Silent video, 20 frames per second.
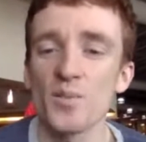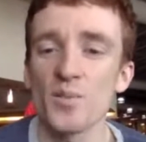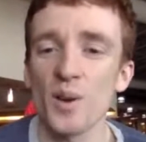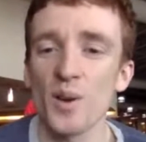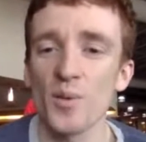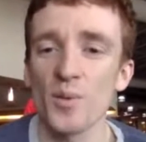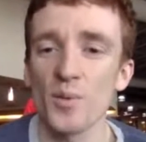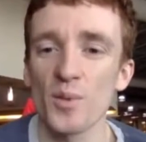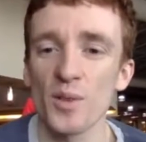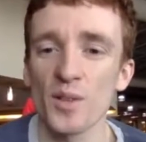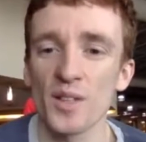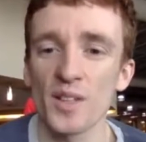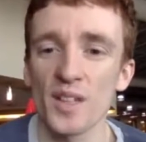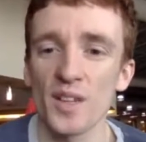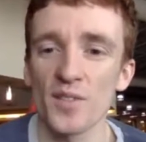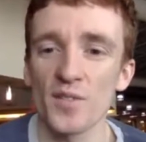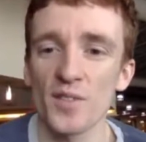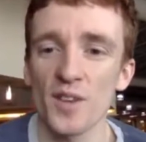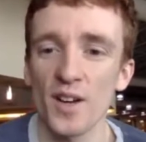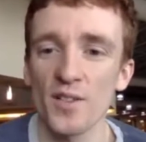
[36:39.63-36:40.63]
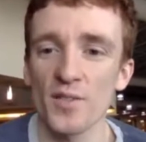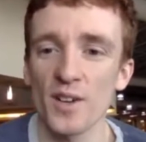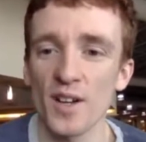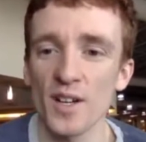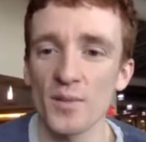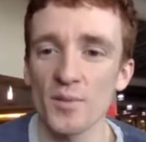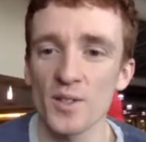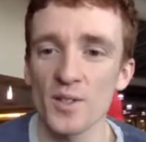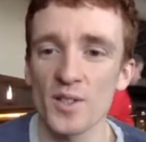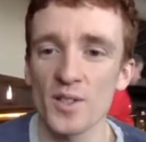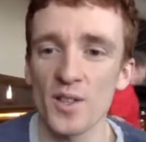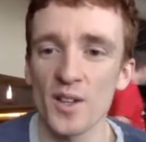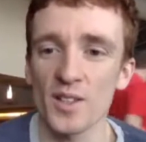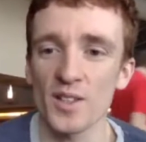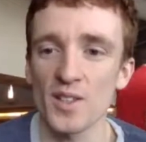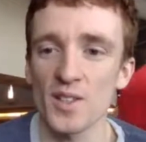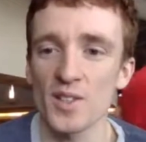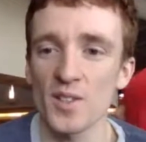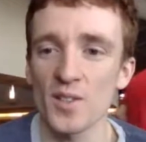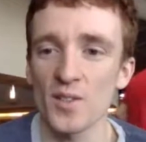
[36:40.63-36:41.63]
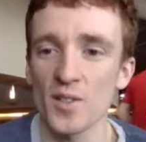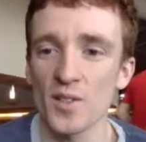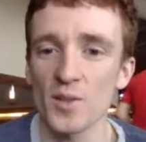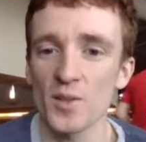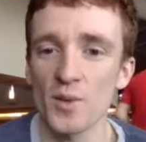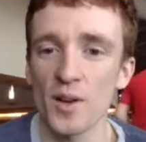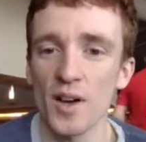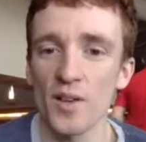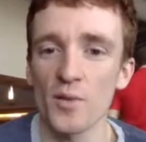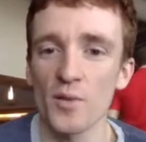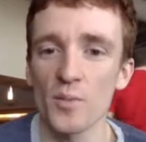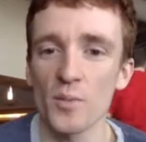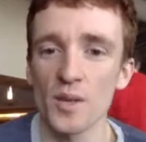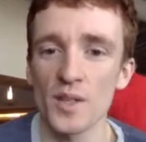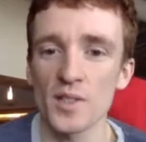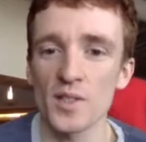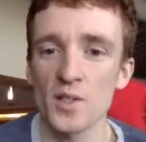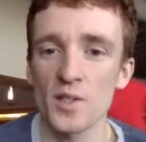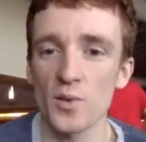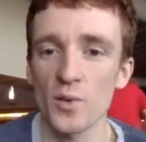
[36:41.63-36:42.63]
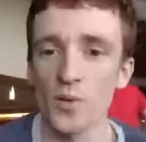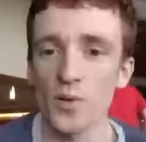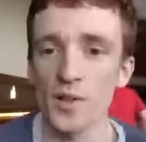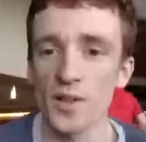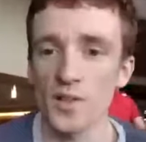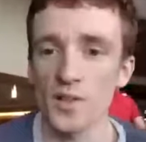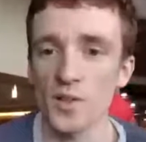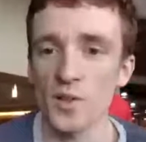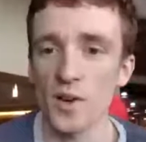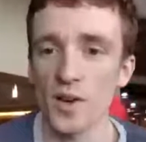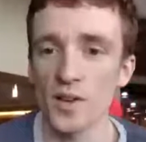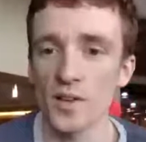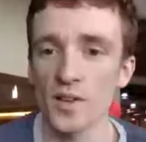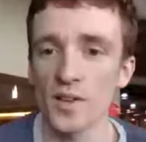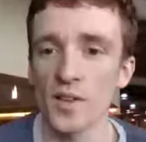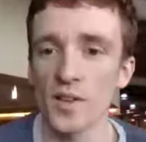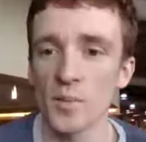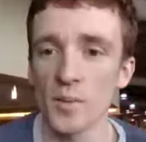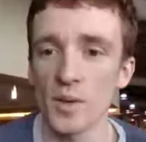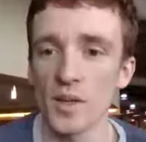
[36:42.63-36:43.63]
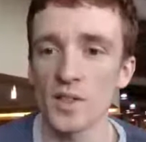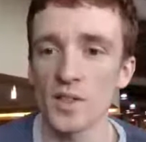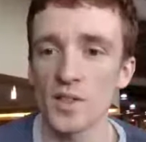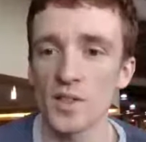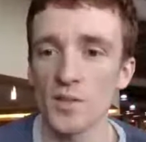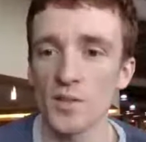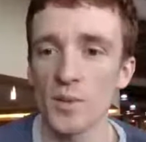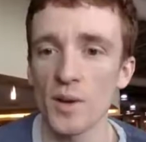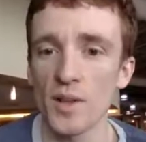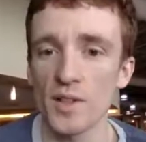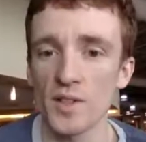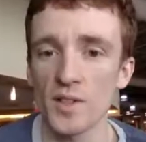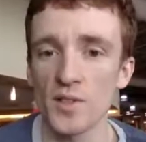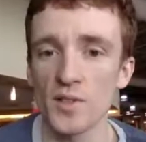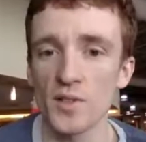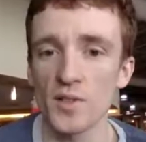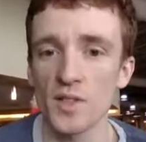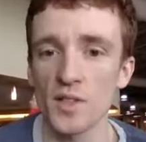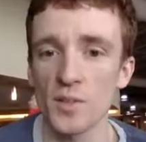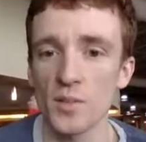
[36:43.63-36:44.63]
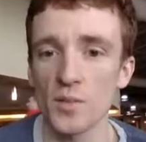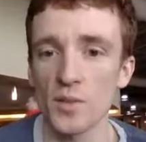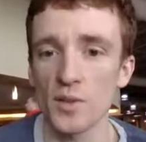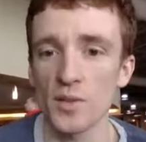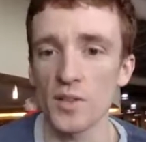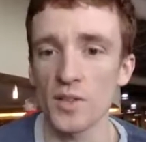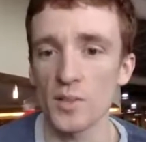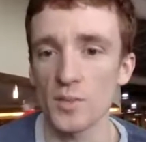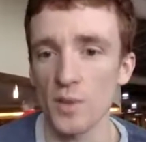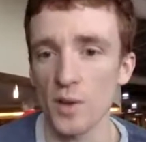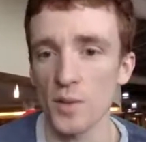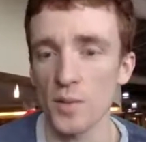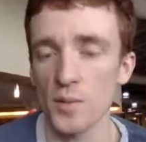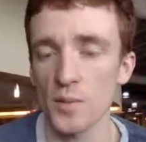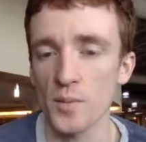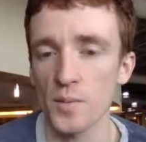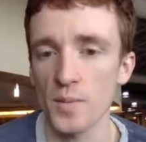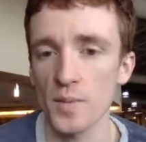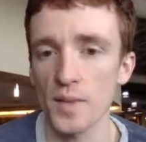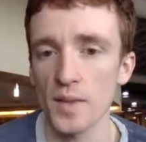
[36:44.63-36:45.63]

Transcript: What's the probability that 5 randomly selected students will have a mean score that is greater than the mean achieved by the students in the previous problem?